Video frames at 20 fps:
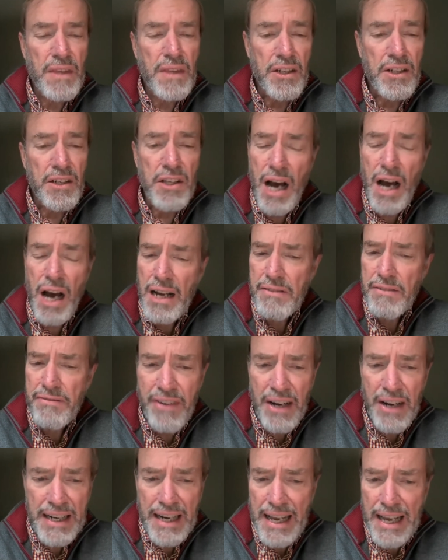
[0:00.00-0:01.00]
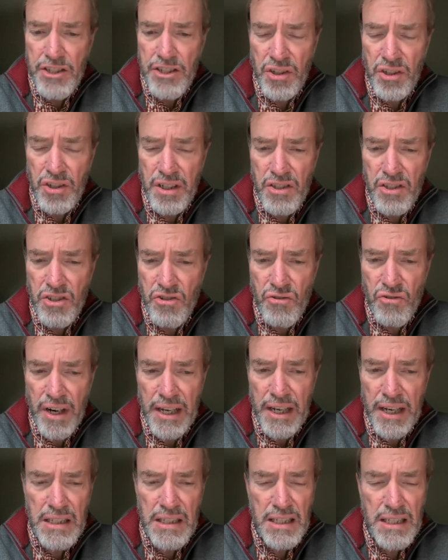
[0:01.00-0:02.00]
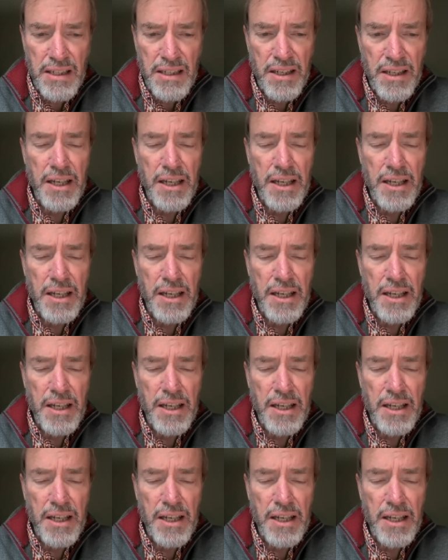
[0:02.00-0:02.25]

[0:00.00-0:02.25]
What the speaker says: not financial constraints,